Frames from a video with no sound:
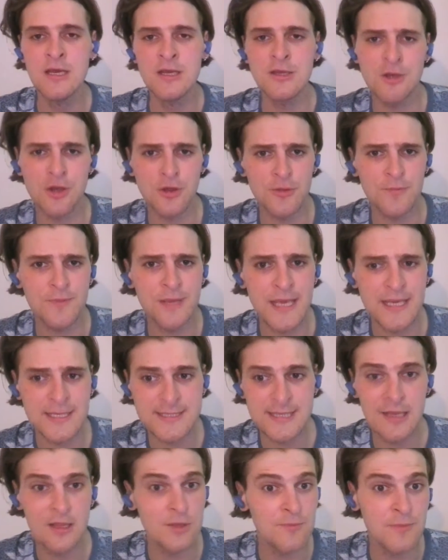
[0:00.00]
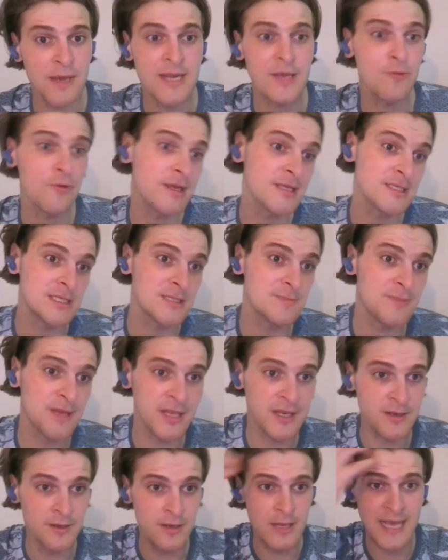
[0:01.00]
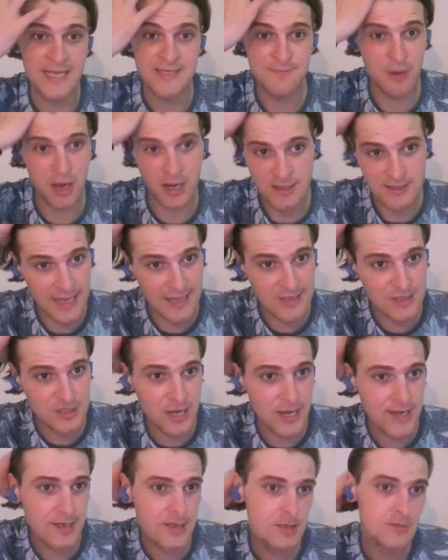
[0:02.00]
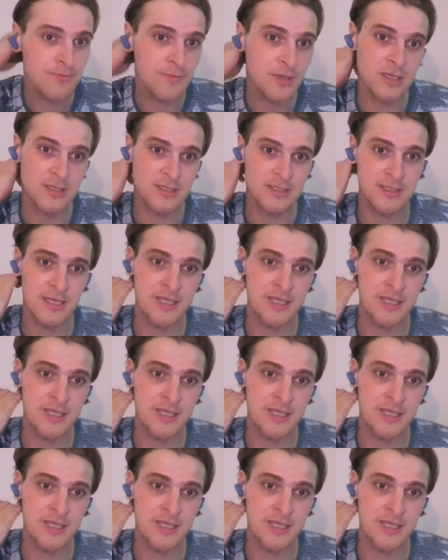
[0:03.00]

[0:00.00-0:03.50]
The PSL in many ways has bucked that trend because,